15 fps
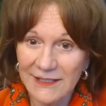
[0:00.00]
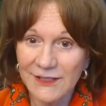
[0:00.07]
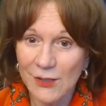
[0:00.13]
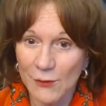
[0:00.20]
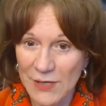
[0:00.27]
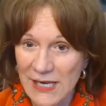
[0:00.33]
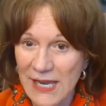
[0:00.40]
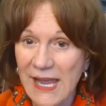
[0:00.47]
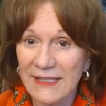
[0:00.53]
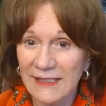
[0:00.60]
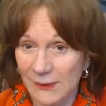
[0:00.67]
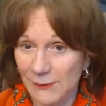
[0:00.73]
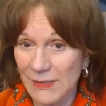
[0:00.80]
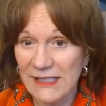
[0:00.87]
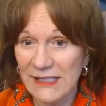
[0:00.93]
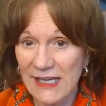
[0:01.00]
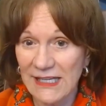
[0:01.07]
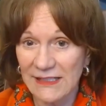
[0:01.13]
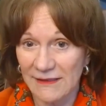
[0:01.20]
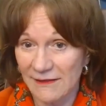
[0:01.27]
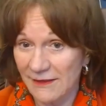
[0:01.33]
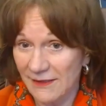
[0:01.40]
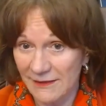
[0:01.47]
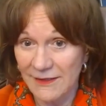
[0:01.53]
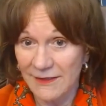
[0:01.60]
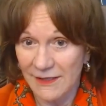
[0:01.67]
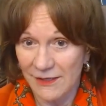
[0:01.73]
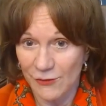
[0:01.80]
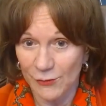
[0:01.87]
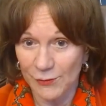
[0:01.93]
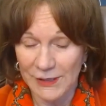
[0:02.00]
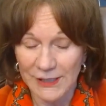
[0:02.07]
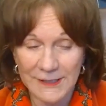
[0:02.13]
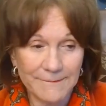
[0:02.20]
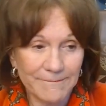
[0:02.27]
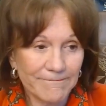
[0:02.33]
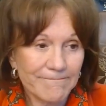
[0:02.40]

so it has to be taken considerably